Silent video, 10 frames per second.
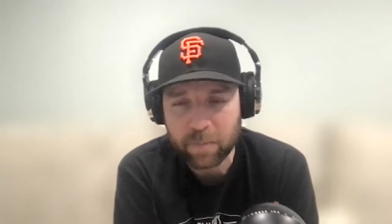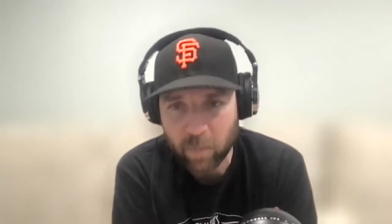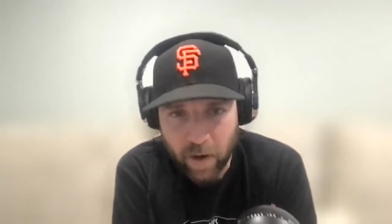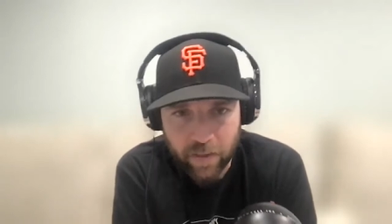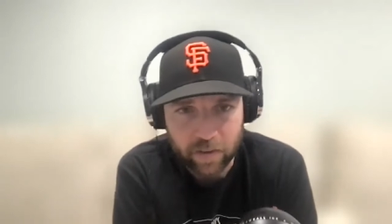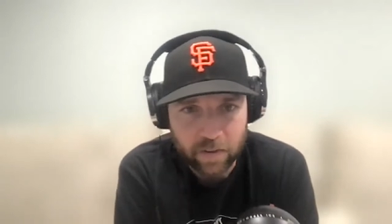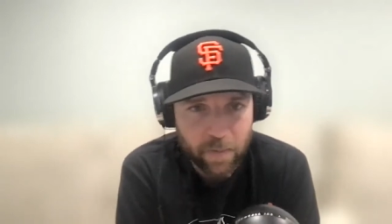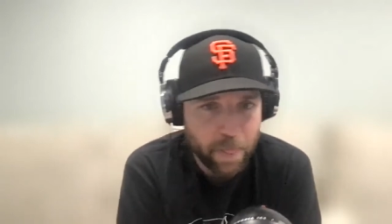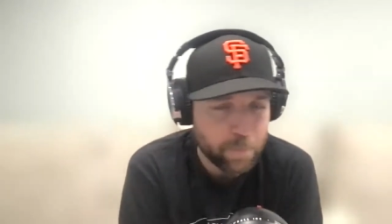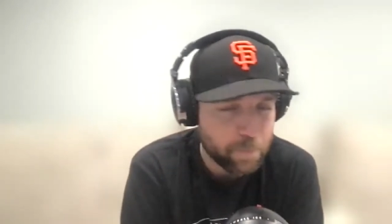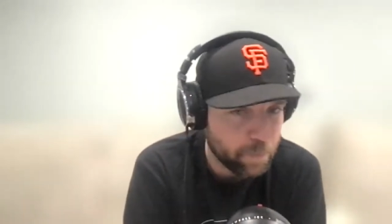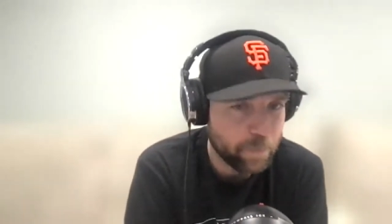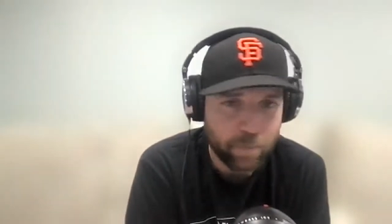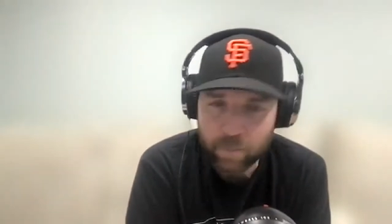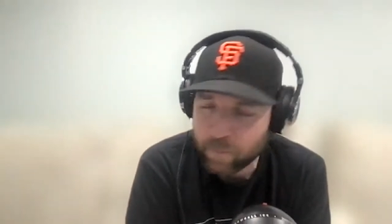of weather.
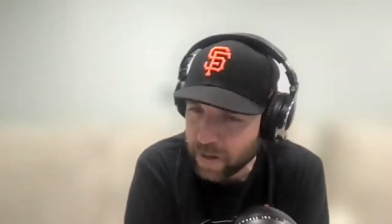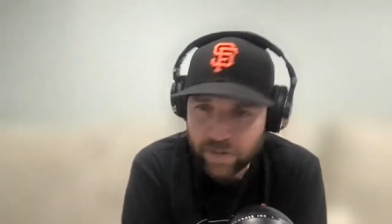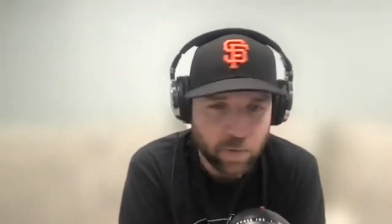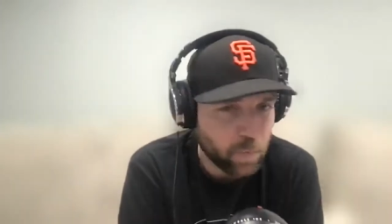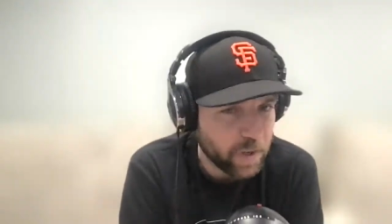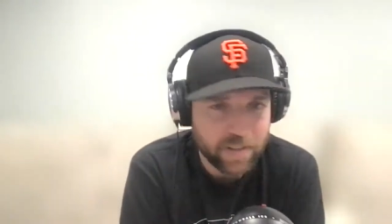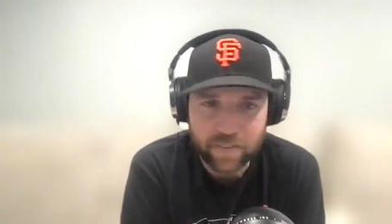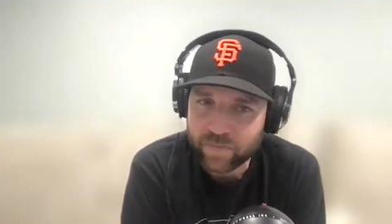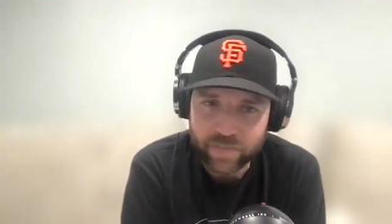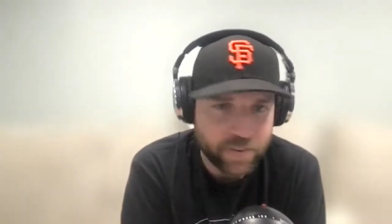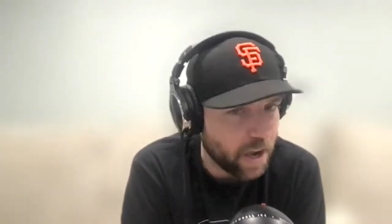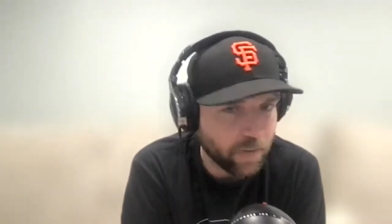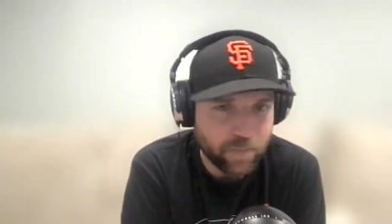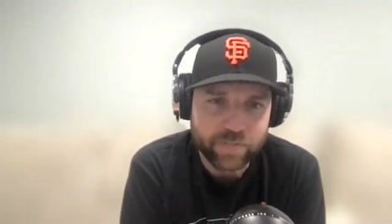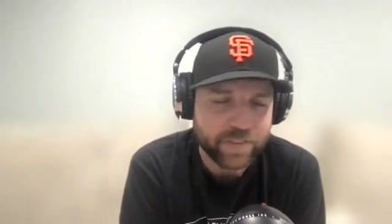Major wind, no,
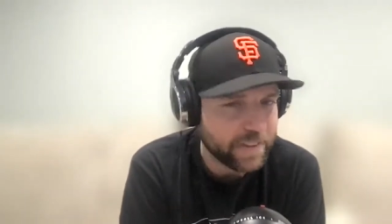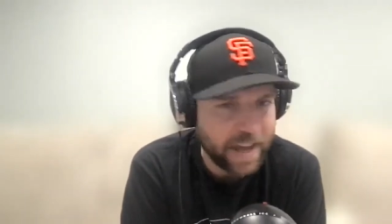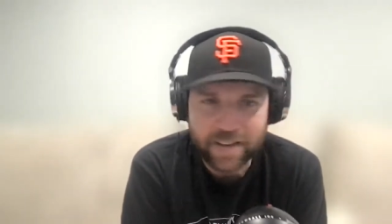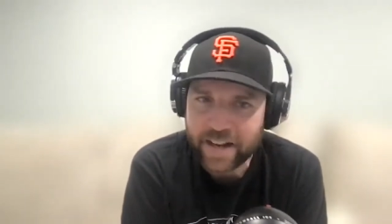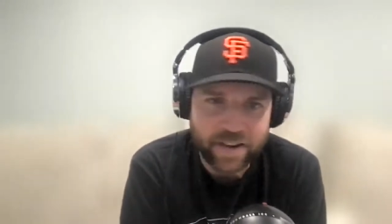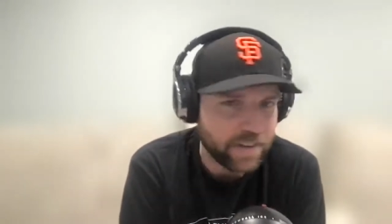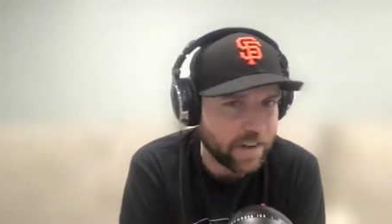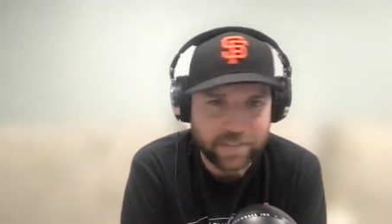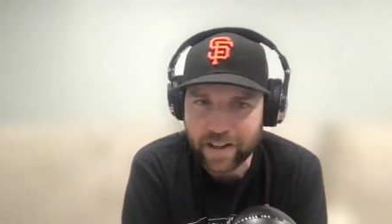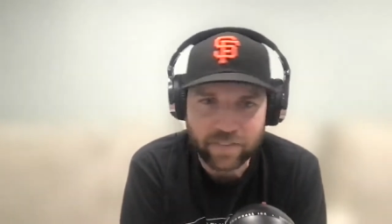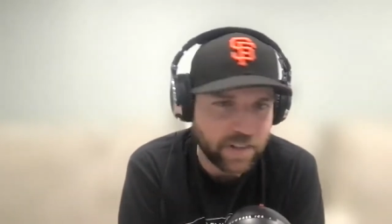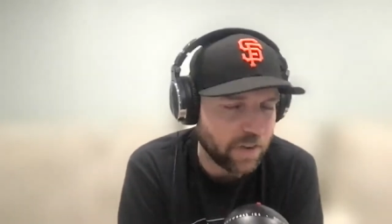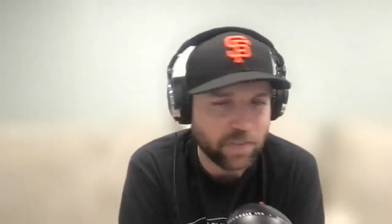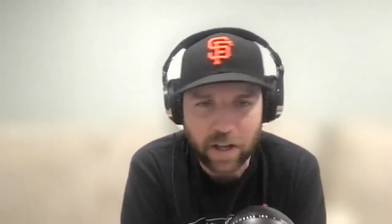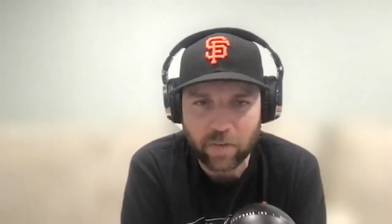no, no, no, no,
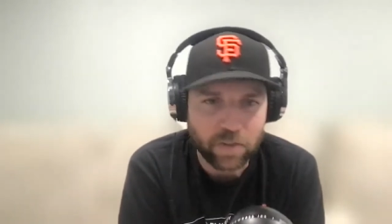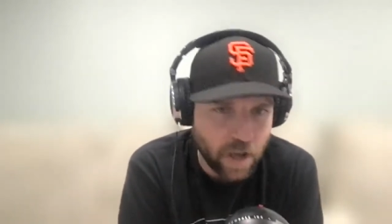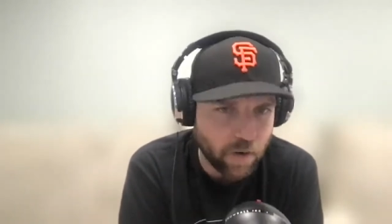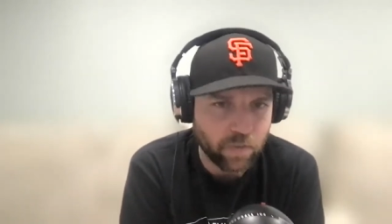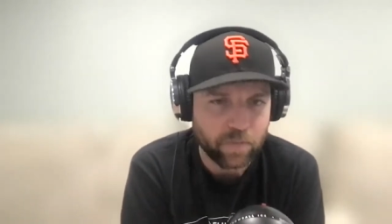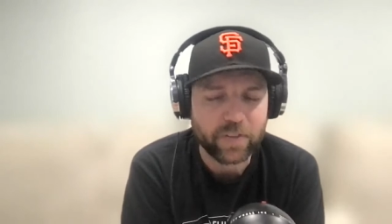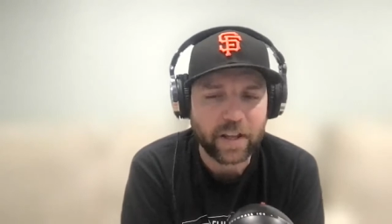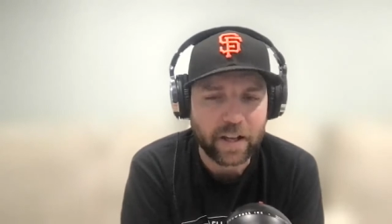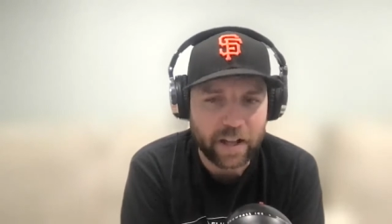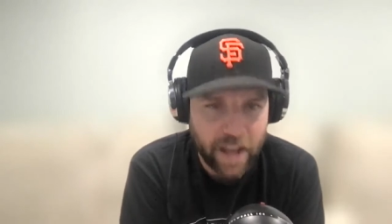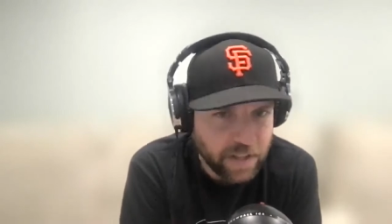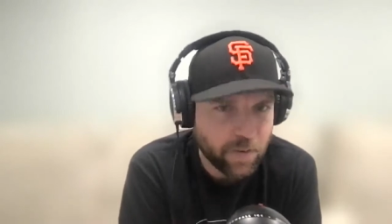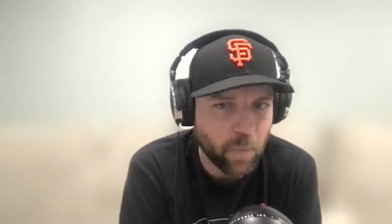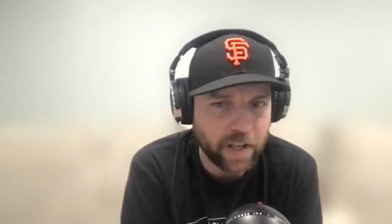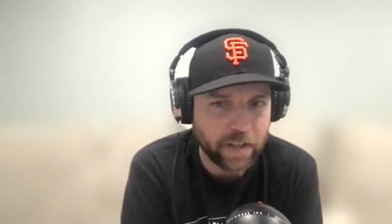no, no, no. I hate
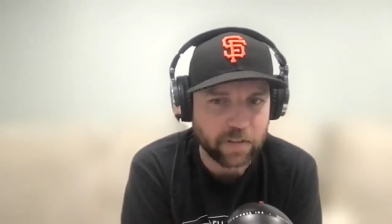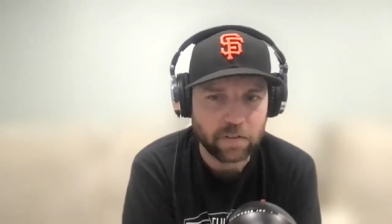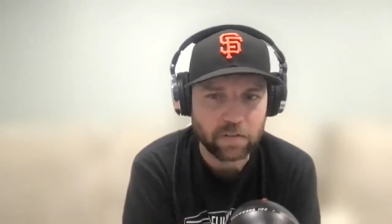the wind.